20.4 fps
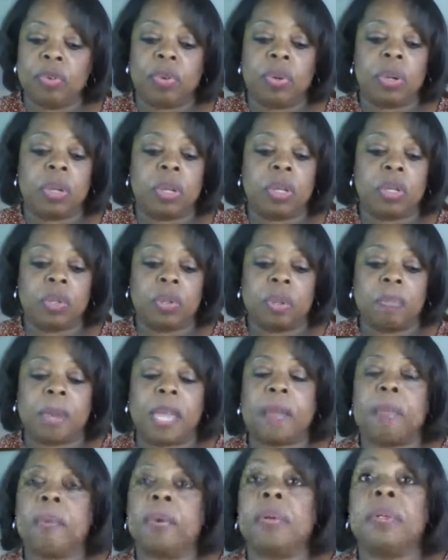to a
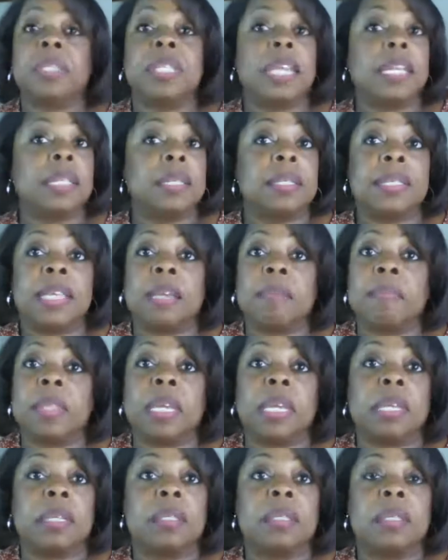paper saying the same
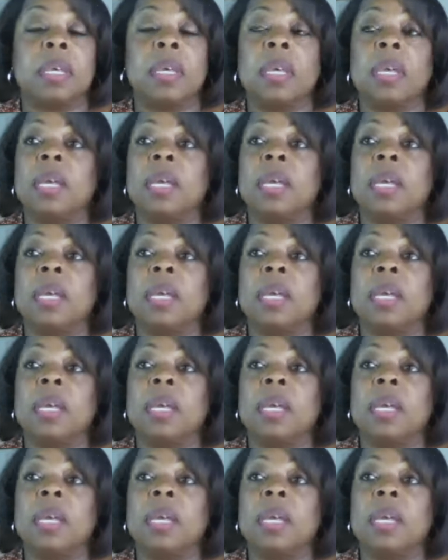things.